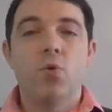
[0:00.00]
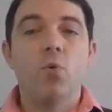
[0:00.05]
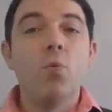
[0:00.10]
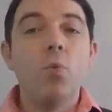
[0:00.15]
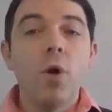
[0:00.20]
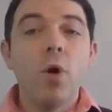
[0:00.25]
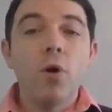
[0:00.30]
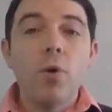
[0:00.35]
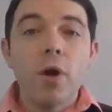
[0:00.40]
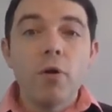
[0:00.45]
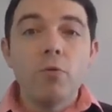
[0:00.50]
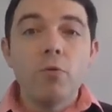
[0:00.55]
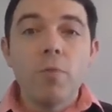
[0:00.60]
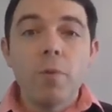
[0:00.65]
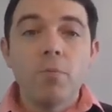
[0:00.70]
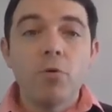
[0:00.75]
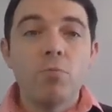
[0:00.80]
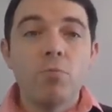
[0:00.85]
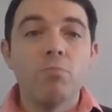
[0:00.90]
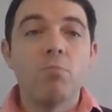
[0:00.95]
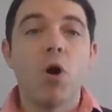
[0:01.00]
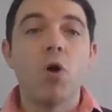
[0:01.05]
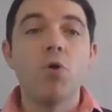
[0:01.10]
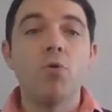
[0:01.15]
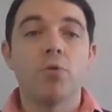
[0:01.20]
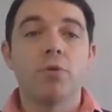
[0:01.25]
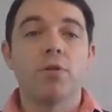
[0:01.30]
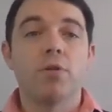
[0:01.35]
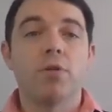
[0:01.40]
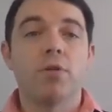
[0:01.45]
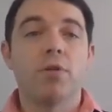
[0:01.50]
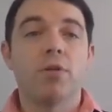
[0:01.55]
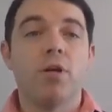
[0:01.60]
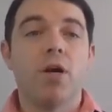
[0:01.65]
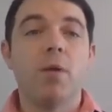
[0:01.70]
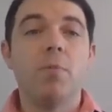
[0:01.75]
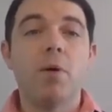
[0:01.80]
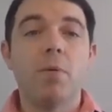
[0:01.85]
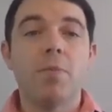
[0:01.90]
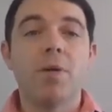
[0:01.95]
What do I remember most
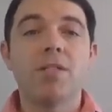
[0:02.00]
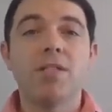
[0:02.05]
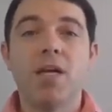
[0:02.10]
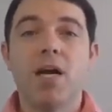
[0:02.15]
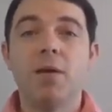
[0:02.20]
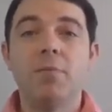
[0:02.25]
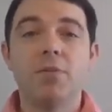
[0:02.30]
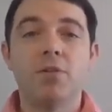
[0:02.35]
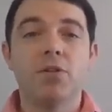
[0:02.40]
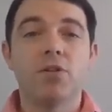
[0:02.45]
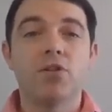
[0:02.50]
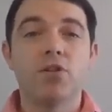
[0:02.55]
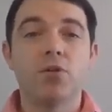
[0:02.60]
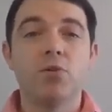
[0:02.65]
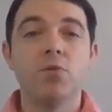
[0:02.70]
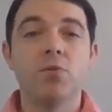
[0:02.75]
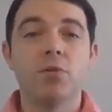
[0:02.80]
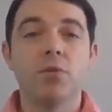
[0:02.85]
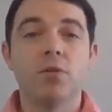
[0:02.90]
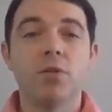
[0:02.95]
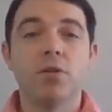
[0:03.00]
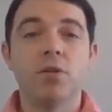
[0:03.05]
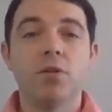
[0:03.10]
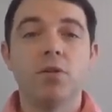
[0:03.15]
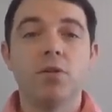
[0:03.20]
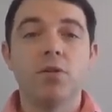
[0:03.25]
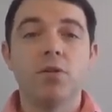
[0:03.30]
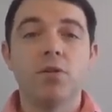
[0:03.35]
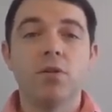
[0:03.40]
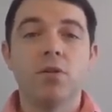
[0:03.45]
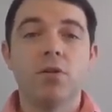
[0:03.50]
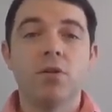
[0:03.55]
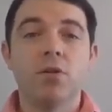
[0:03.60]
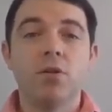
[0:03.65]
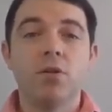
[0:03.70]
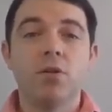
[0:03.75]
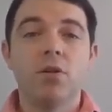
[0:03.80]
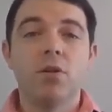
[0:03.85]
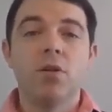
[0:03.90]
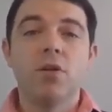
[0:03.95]
about my time as a student?
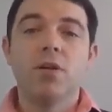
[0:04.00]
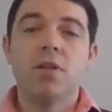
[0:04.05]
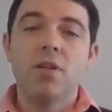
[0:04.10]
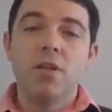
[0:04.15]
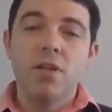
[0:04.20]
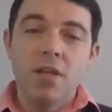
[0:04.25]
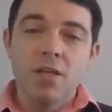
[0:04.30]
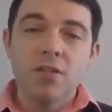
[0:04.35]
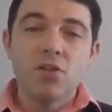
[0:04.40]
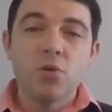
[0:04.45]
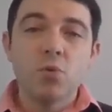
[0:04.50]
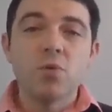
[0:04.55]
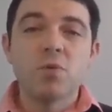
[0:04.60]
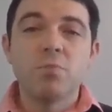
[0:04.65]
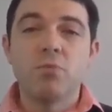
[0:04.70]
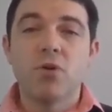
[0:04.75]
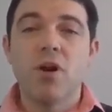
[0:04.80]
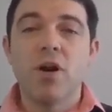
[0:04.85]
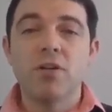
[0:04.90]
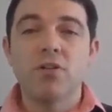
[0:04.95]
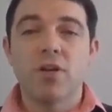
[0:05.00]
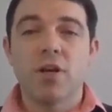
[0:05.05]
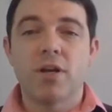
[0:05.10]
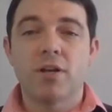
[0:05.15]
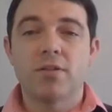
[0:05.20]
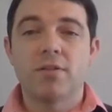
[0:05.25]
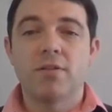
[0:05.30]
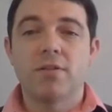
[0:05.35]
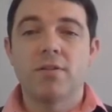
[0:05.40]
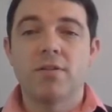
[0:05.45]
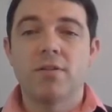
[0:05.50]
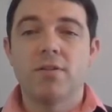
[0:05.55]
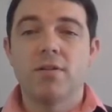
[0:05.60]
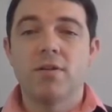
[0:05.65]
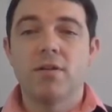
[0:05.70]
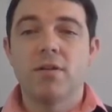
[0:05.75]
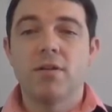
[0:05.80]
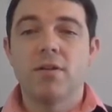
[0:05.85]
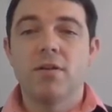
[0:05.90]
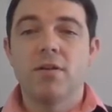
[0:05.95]
The answer was projects.
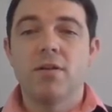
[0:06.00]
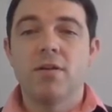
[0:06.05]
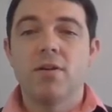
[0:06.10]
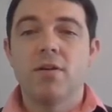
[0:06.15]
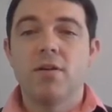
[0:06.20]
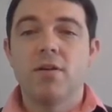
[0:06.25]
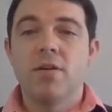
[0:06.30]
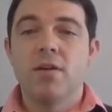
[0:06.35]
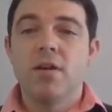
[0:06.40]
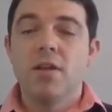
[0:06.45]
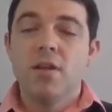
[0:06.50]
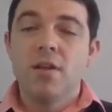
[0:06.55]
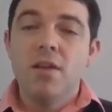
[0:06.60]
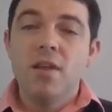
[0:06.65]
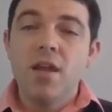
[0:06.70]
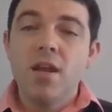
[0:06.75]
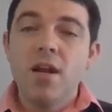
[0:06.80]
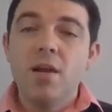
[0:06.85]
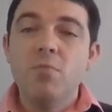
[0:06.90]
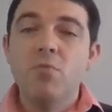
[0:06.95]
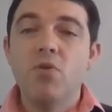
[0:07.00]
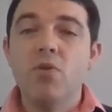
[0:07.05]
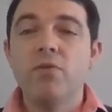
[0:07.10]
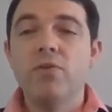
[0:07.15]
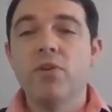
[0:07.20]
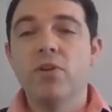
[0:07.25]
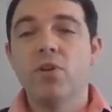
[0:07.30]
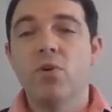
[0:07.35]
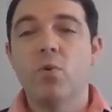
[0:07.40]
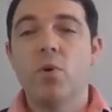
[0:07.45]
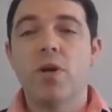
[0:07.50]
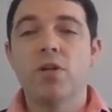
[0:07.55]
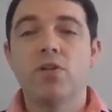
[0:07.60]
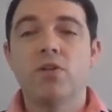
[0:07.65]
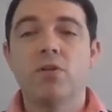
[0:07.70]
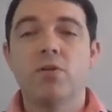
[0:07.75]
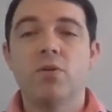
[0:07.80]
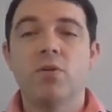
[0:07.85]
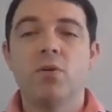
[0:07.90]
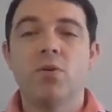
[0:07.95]
Then I moved to the
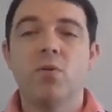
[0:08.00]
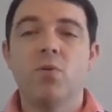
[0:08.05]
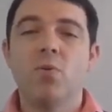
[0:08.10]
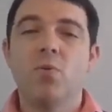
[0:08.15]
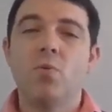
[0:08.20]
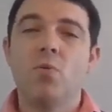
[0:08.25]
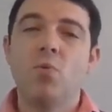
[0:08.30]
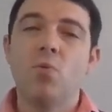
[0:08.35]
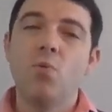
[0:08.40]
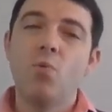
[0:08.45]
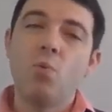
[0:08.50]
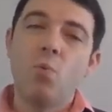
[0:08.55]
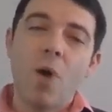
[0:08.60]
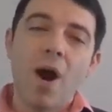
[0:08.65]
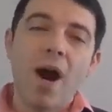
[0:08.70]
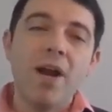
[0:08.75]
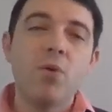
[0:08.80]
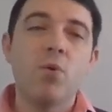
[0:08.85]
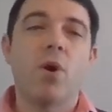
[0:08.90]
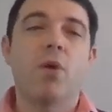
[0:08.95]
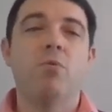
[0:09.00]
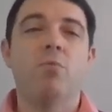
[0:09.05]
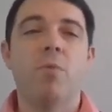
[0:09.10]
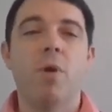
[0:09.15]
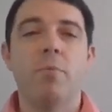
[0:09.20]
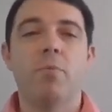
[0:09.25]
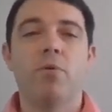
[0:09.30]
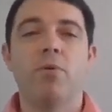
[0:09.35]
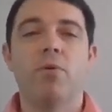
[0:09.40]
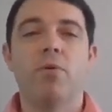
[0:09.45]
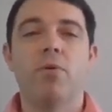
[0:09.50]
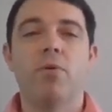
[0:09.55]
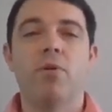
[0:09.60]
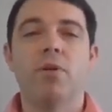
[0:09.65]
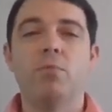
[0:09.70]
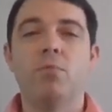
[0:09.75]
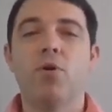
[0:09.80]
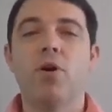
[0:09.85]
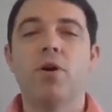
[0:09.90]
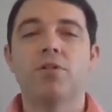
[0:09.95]
question, why do I remember
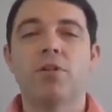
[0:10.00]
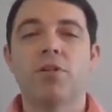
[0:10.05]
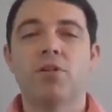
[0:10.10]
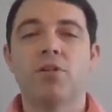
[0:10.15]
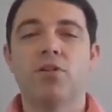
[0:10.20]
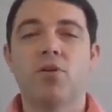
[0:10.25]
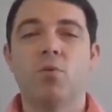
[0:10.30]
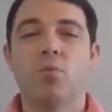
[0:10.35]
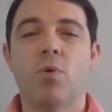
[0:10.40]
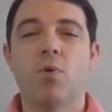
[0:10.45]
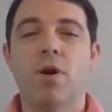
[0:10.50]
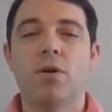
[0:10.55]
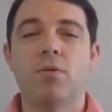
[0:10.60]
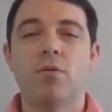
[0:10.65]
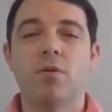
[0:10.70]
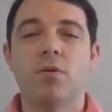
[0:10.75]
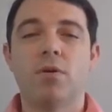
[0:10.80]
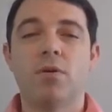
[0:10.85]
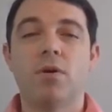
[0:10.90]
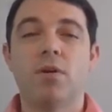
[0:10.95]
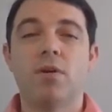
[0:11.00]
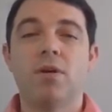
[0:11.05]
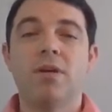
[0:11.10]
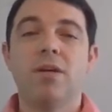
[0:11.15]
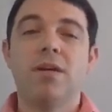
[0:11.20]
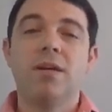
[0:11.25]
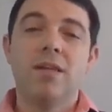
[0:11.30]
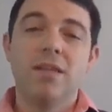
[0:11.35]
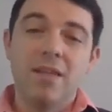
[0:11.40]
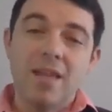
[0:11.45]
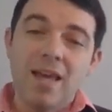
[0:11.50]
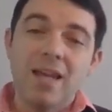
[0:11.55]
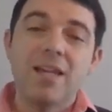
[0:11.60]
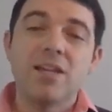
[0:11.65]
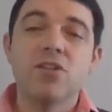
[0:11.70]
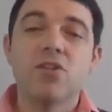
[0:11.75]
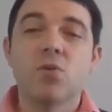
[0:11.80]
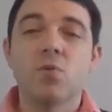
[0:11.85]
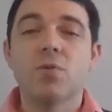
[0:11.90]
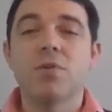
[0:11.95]
the projects so well? That
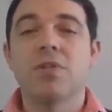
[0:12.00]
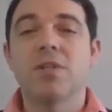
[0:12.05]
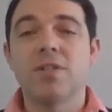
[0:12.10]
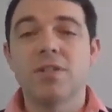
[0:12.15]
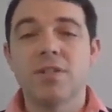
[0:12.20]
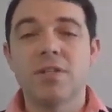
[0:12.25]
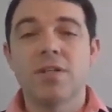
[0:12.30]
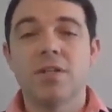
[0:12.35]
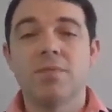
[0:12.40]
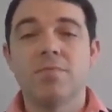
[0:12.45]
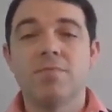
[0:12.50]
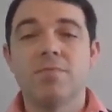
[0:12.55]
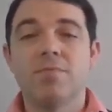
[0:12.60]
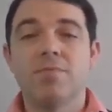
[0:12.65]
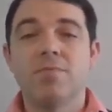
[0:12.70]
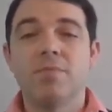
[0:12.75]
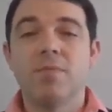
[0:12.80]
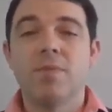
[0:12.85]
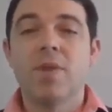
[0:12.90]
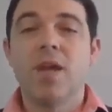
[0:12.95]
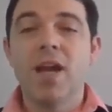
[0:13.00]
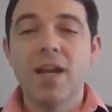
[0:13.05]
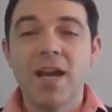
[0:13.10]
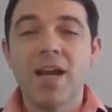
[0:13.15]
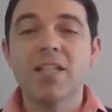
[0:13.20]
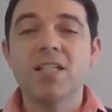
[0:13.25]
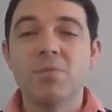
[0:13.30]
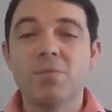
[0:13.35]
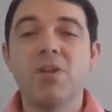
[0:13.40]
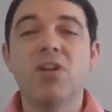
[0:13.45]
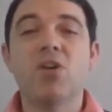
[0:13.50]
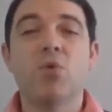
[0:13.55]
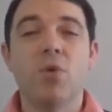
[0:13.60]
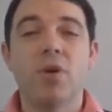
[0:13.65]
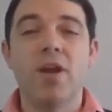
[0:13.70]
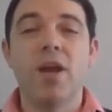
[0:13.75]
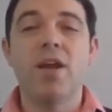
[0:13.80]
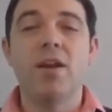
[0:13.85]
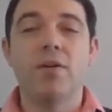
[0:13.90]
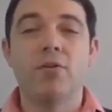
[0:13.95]
answer was easy. I got to be
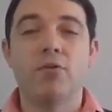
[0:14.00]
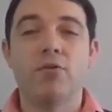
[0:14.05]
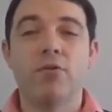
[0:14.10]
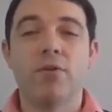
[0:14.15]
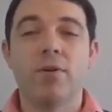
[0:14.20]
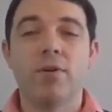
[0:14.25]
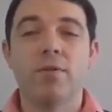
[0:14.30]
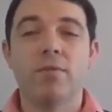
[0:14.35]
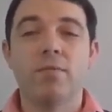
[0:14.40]
creative.